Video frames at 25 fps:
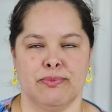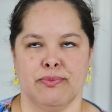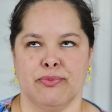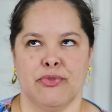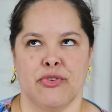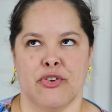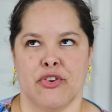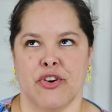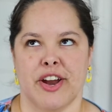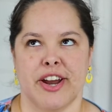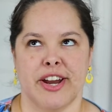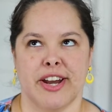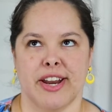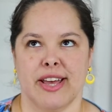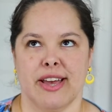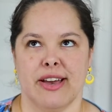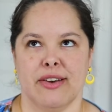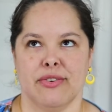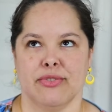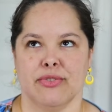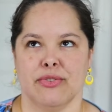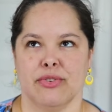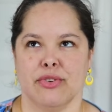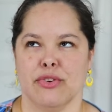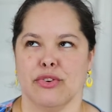Friday
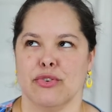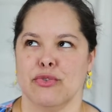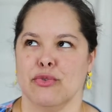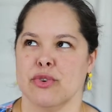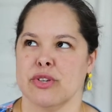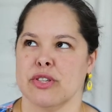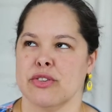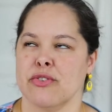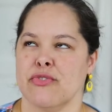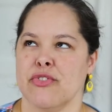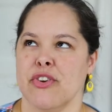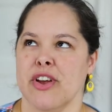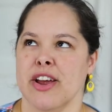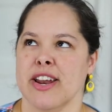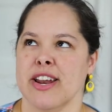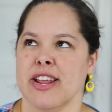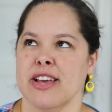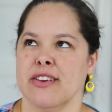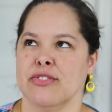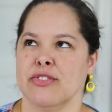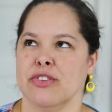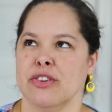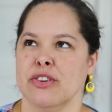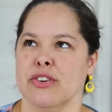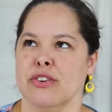afternoon, was it Friday
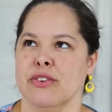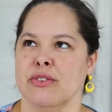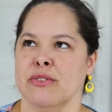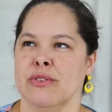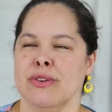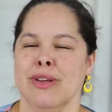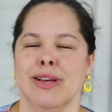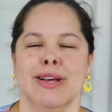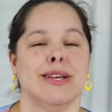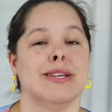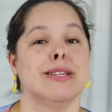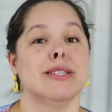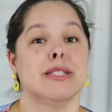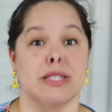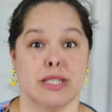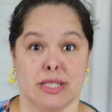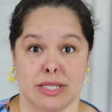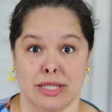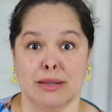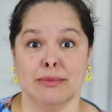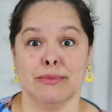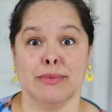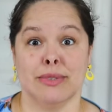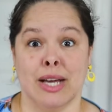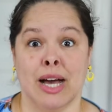afternoon?
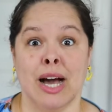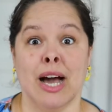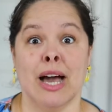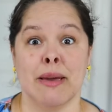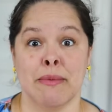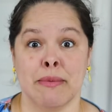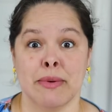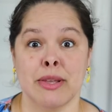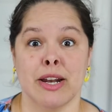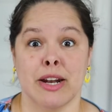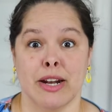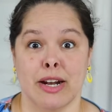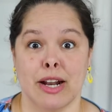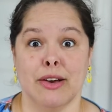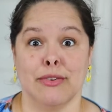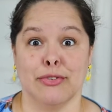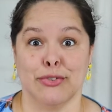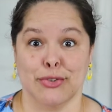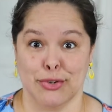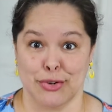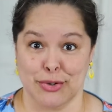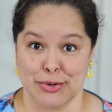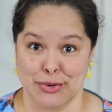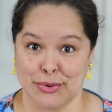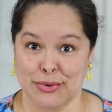Sometime in an
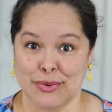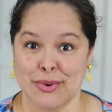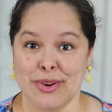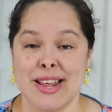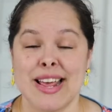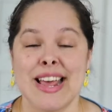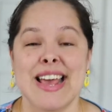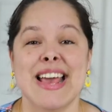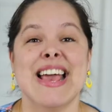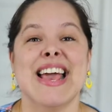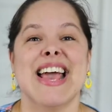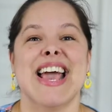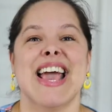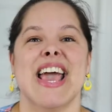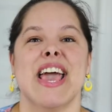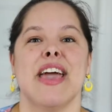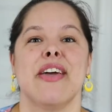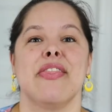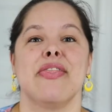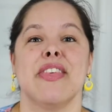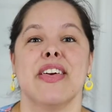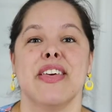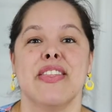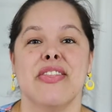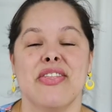afternoon
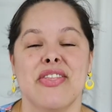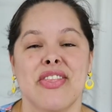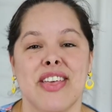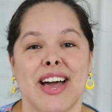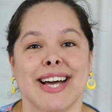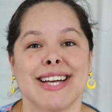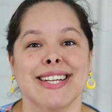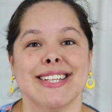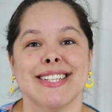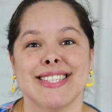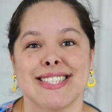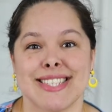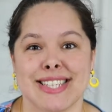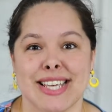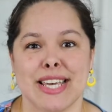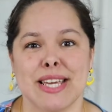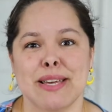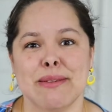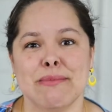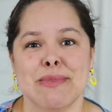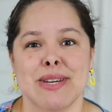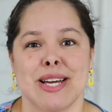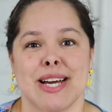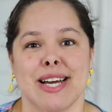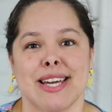and then that
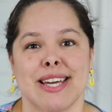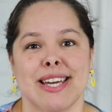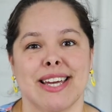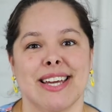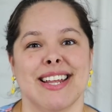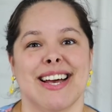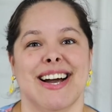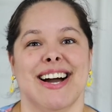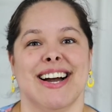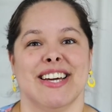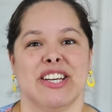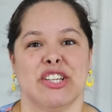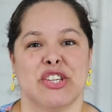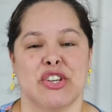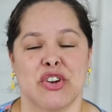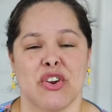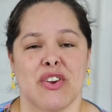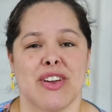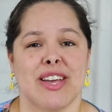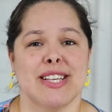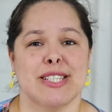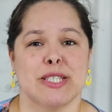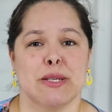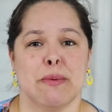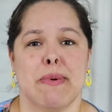same night, I
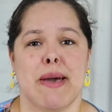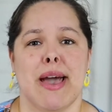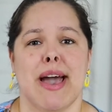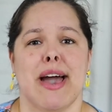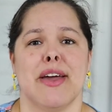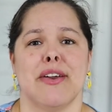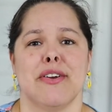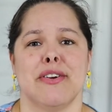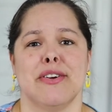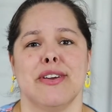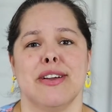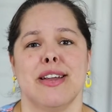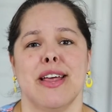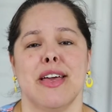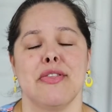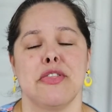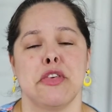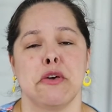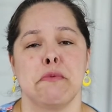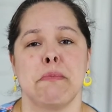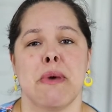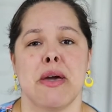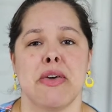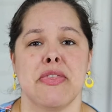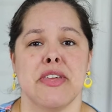traced a pattern, and
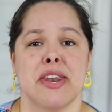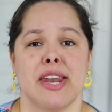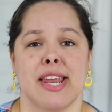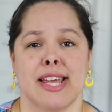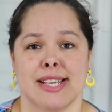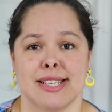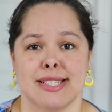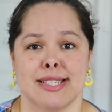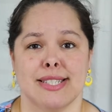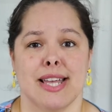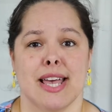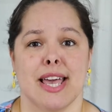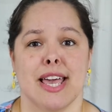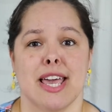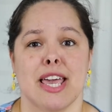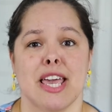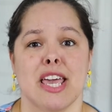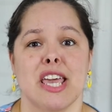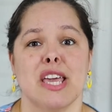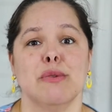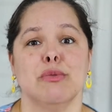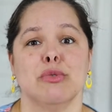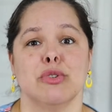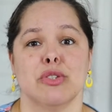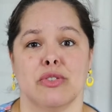then by the next day,
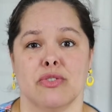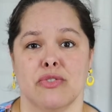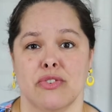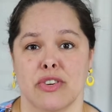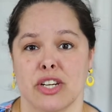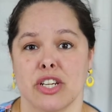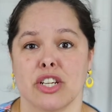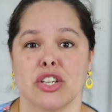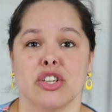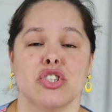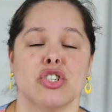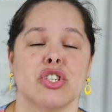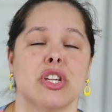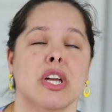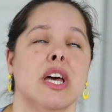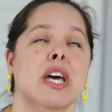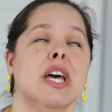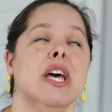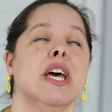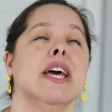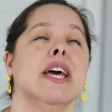it was finished.